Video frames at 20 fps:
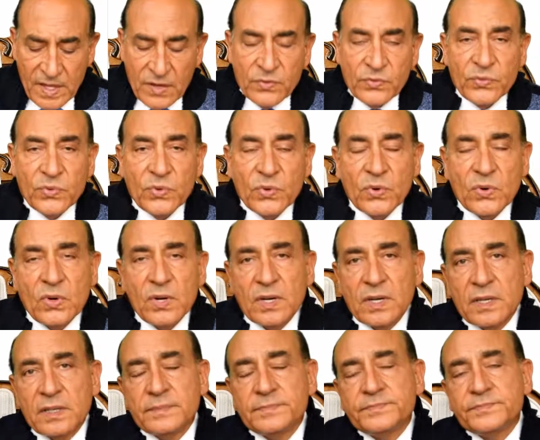
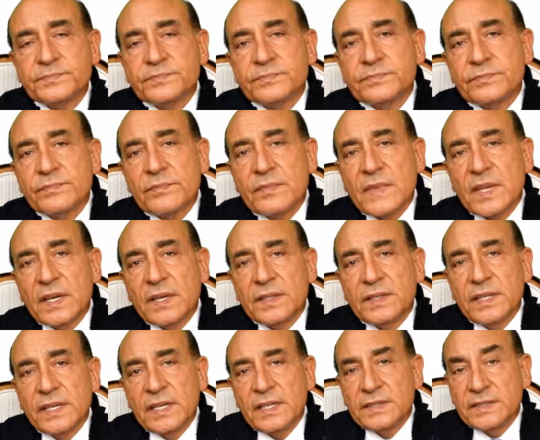for
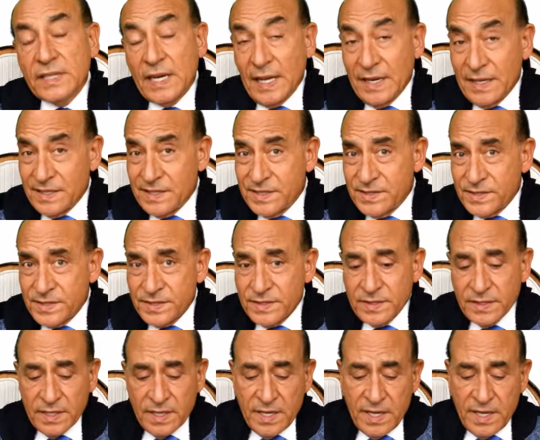the tolerance.